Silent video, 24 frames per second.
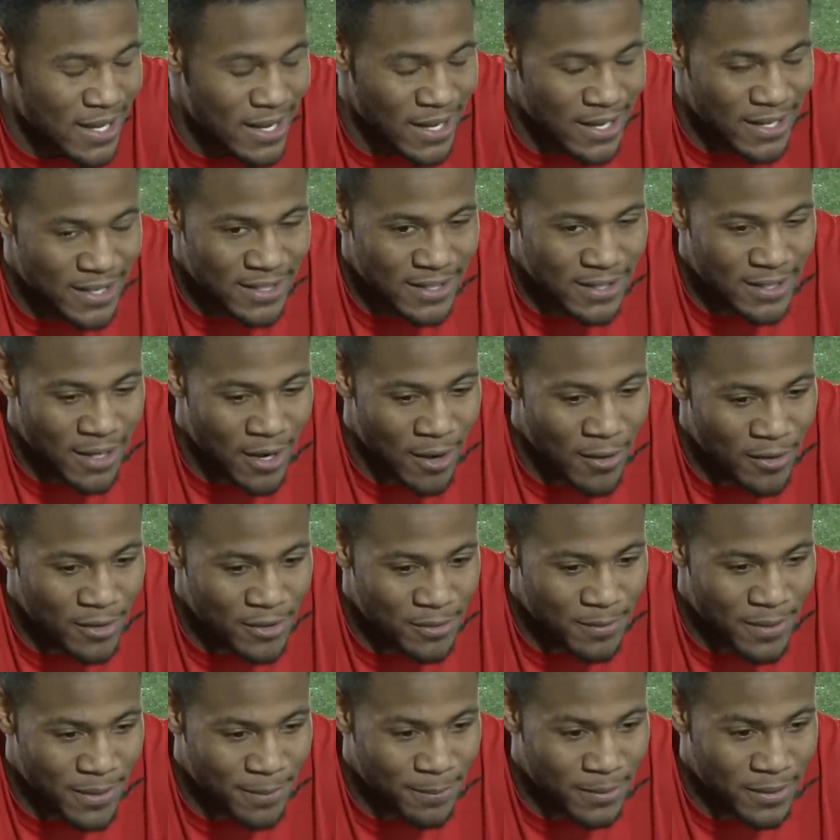and just
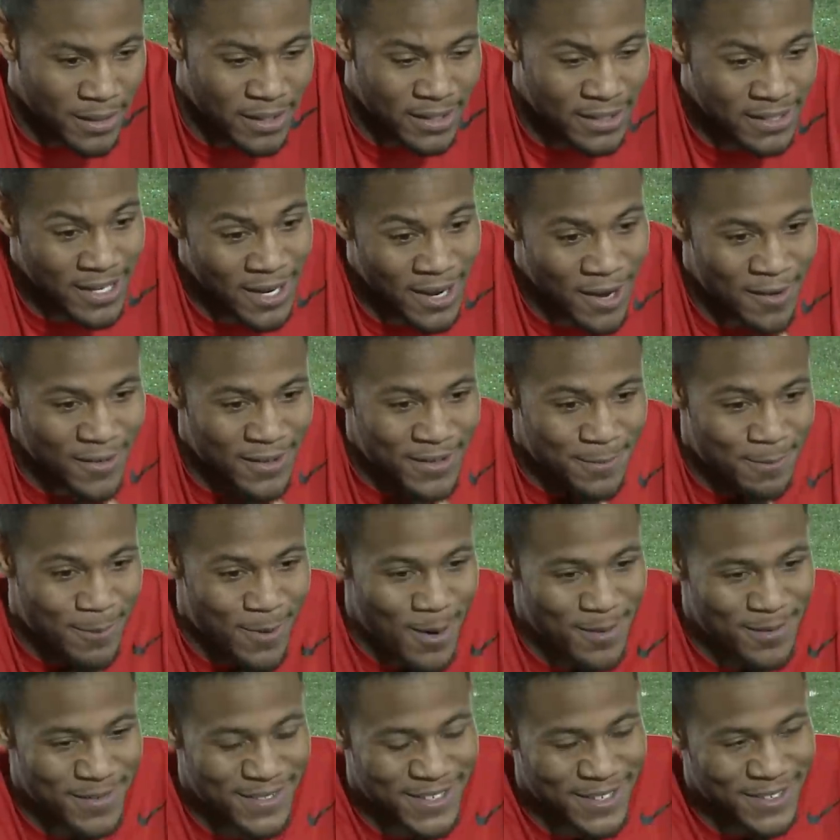always make plays. Because I always
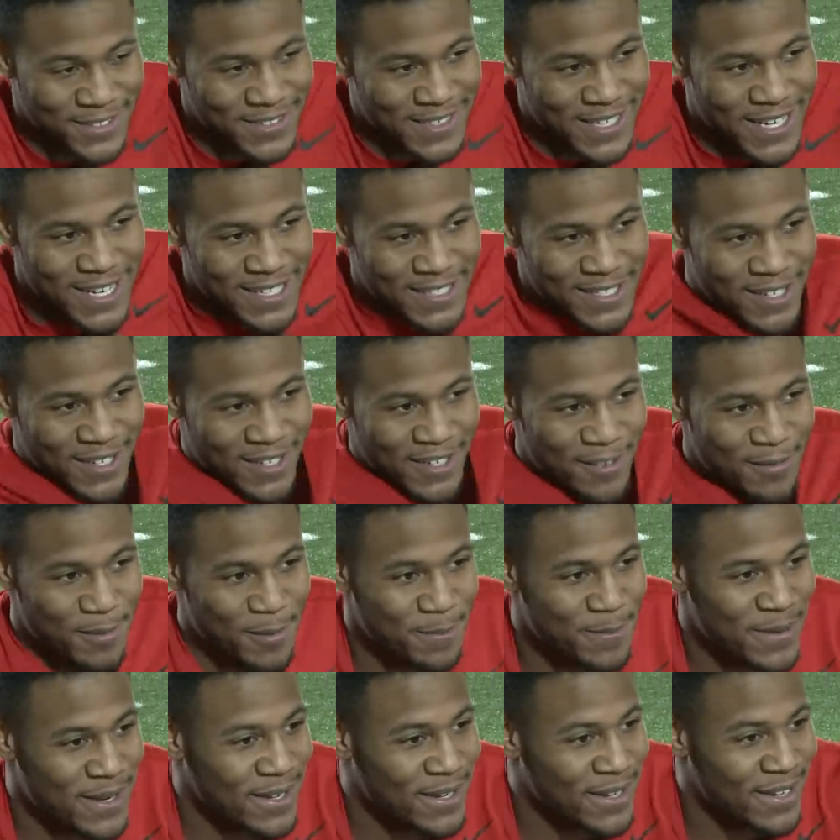promised Coach Ash i would give him
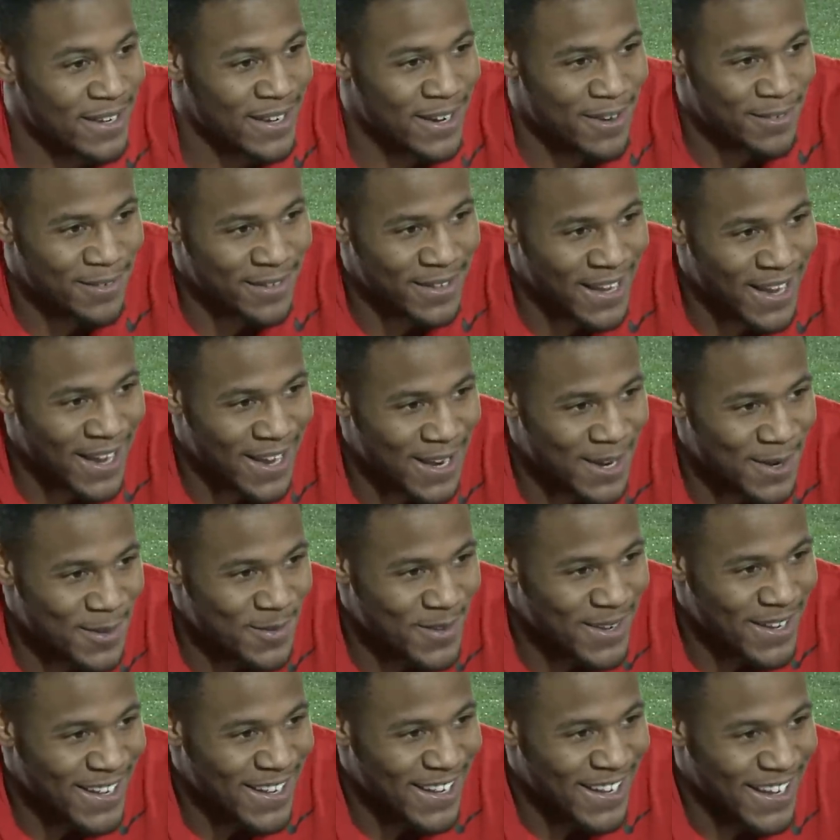a pick every game.
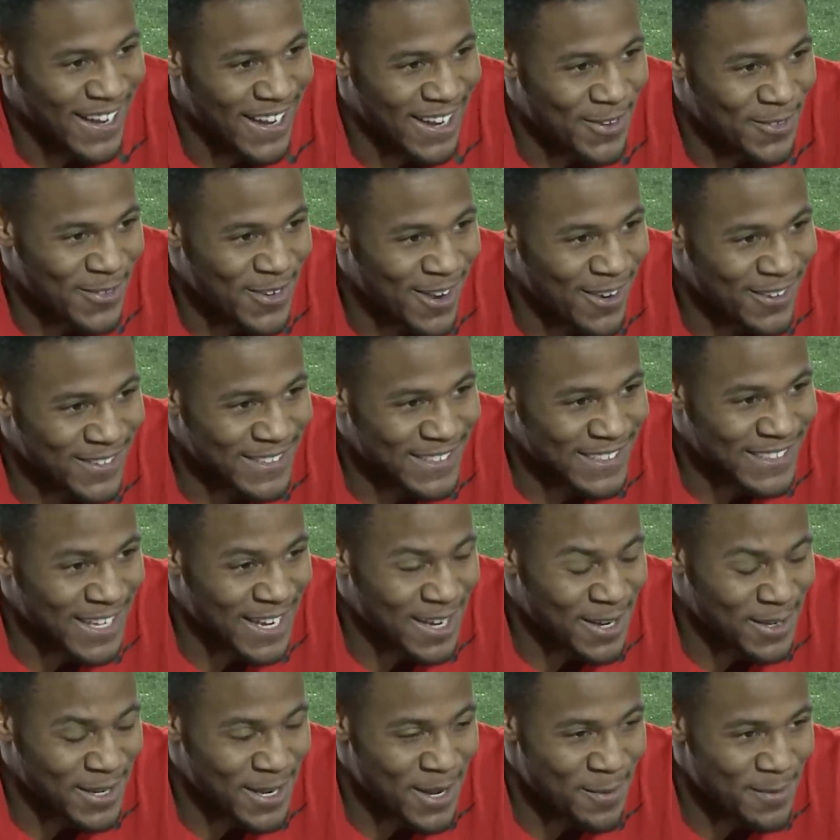And we always just
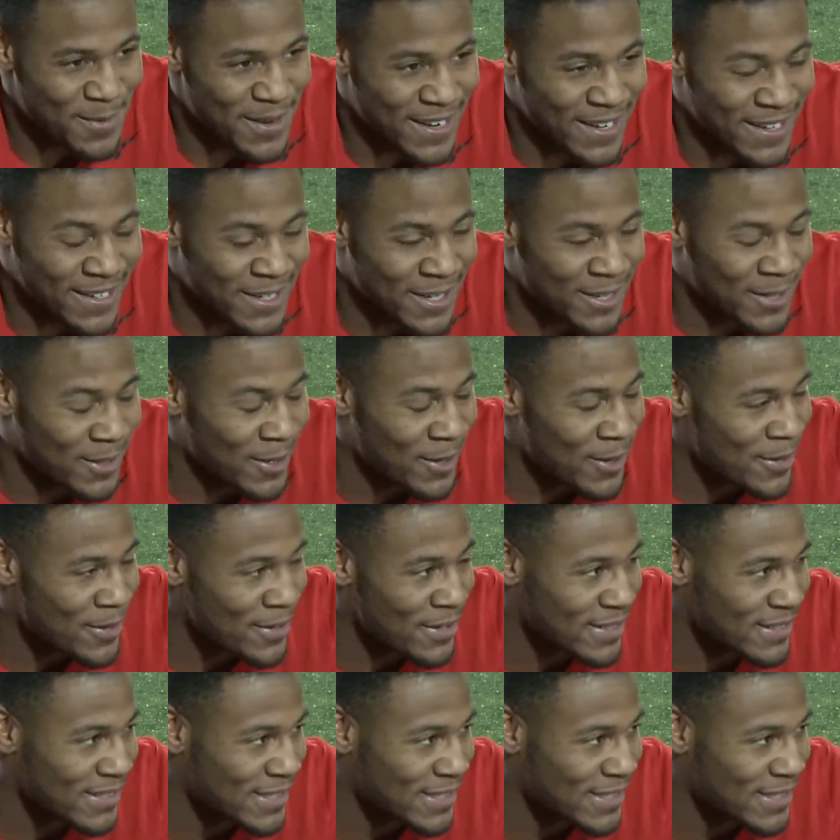kept, that deal going.